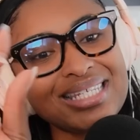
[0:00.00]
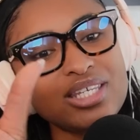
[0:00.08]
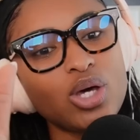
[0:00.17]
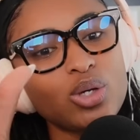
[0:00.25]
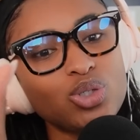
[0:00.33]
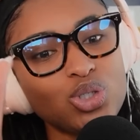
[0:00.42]

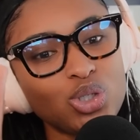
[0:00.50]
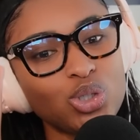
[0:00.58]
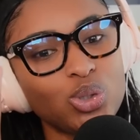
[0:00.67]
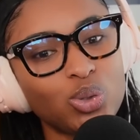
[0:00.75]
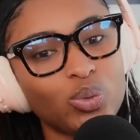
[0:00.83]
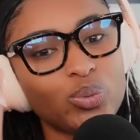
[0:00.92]
see those
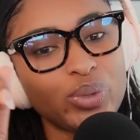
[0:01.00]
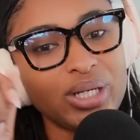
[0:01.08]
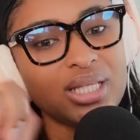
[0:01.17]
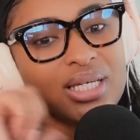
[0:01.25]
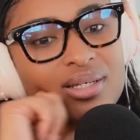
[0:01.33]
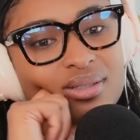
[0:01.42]
two
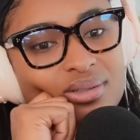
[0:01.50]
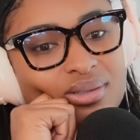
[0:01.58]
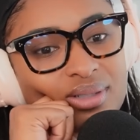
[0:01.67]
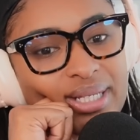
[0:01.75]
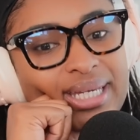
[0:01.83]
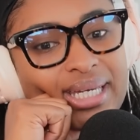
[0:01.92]
really
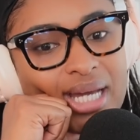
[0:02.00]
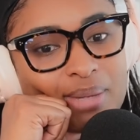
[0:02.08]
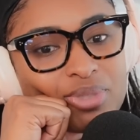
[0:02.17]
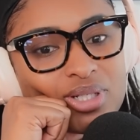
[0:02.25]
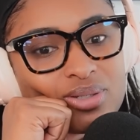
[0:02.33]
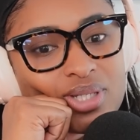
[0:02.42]
linking
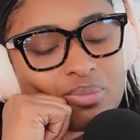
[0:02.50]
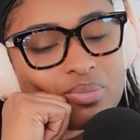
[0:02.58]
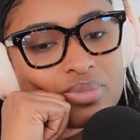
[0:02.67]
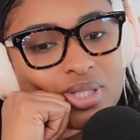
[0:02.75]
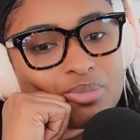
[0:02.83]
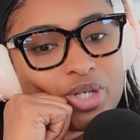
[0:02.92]
up to do
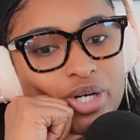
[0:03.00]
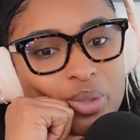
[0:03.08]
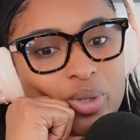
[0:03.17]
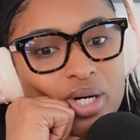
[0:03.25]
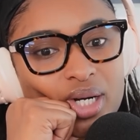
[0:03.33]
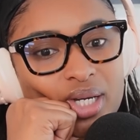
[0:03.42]
some
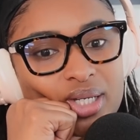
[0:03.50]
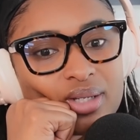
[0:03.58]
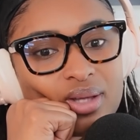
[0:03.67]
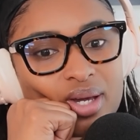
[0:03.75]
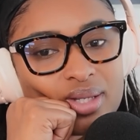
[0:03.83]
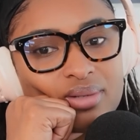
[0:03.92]
dirty work
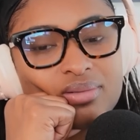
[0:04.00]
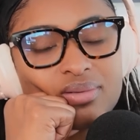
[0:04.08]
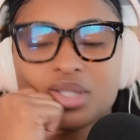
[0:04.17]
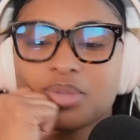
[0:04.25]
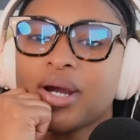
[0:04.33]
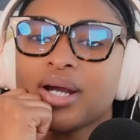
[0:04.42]
in
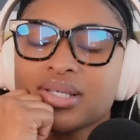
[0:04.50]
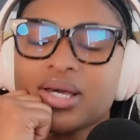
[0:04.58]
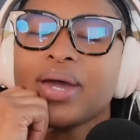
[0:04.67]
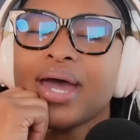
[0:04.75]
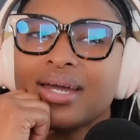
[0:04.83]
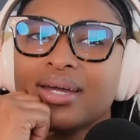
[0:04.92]
the Sparks.
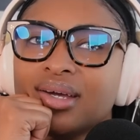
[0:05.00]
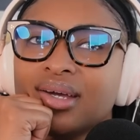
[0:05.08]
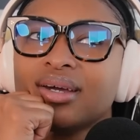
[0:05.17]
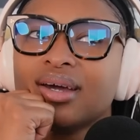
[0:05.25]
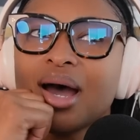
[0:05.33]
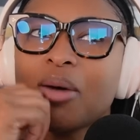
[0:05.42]
Okay.
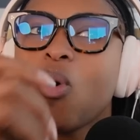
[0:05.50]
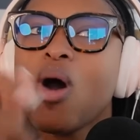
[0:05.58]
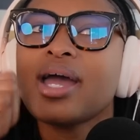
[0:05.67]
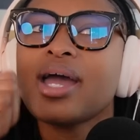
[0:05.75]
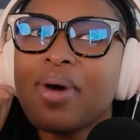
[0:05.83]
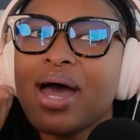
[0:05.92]
I'm
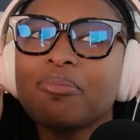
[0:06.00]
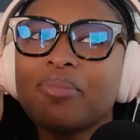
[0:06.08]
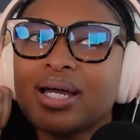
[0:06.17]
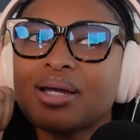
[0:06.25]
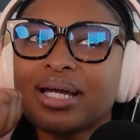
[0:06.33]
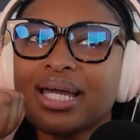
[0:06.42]
walking back
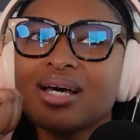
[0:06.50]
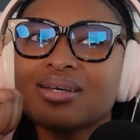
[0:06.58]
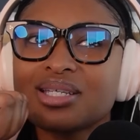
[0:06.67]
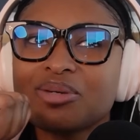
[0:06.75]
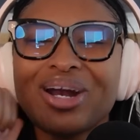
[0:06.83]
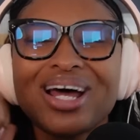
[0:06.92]
my
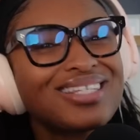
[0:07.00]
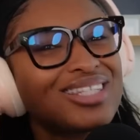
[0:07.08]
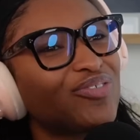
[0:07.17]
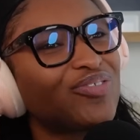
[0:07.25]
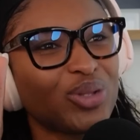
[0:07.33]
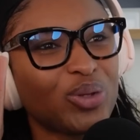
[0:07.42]
Kelsey, but I
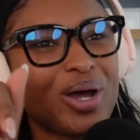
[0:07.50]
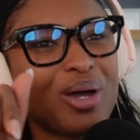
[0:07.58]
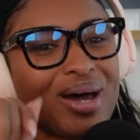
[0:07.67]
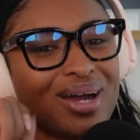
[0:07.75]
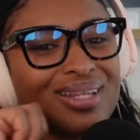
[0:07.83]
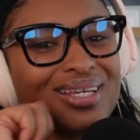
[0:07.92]
still feel the way
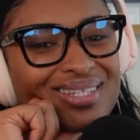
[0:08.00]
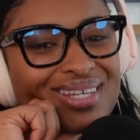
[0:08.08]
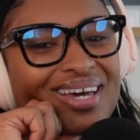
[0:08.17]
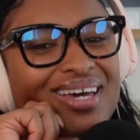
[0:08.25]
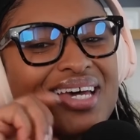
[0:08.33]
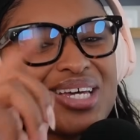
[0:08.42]
about
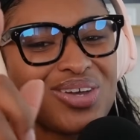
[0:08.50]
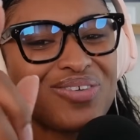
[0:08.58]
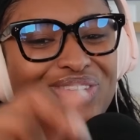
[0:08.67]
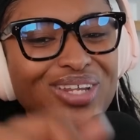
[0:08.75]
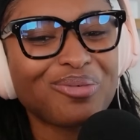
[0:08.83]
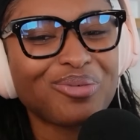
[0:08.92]
Alyssa. So
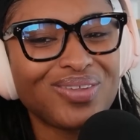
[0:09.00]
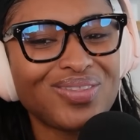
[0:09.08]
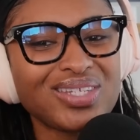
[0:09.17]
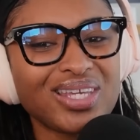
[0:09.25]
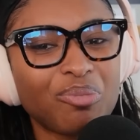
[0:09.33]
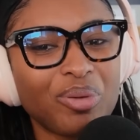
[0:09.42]
I feel like we're on
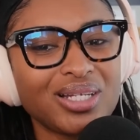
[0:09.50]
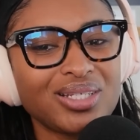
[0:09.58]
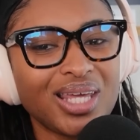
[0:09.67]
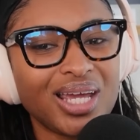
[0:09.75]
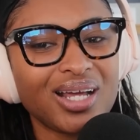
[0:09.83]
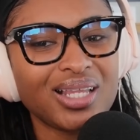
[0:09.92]
the same
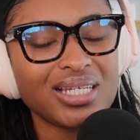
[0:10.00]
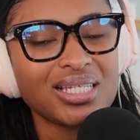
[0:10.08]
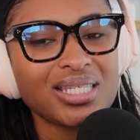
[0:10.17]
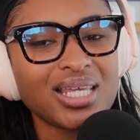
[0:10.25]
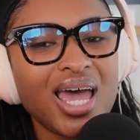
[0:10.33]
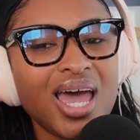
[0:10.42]
page there at
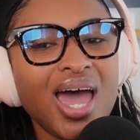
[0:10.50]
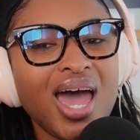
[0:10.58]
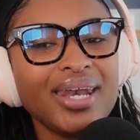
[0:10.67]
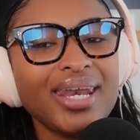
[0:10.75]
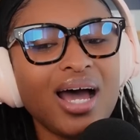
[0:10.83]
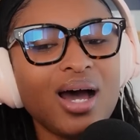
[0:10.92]
least.
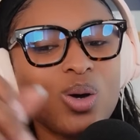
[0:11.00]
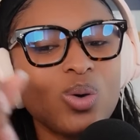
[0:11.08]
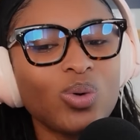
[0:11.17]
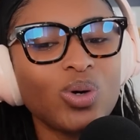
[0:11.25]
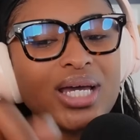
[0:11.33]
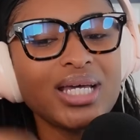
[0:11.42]

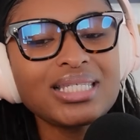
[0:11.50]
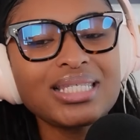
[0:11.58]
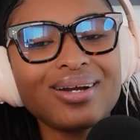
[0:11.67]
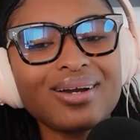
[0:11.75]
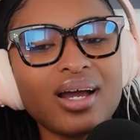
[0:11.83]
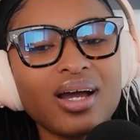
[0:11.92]
Now,
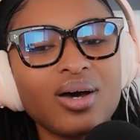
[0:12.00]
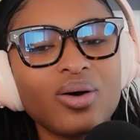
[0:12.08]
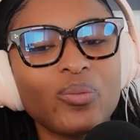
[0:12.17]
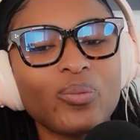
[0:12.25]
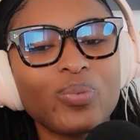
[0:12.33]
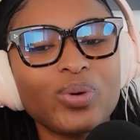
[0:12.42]

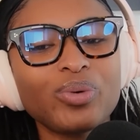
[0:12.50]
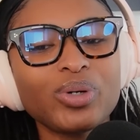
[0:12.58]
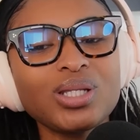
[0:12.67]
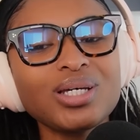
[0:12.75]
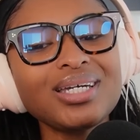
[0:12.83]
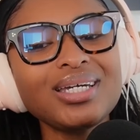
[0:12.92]
when
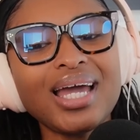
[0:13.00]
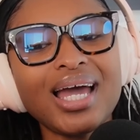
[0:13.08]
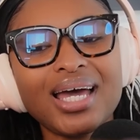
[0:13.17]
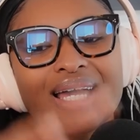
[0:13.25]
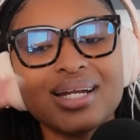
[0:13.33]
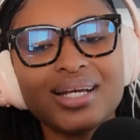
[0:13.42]
we're looking
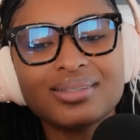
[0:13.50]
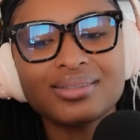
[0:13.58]
at,